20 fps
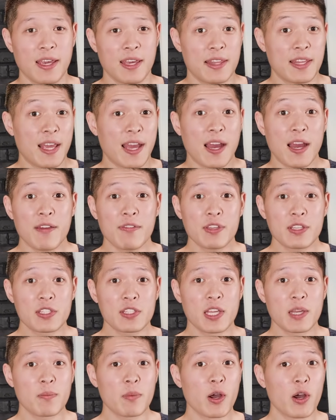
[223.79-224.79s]
They have the
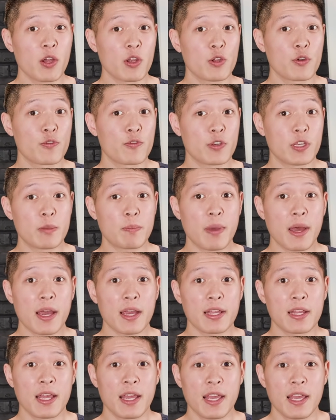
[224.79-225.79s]
same hollow feedback,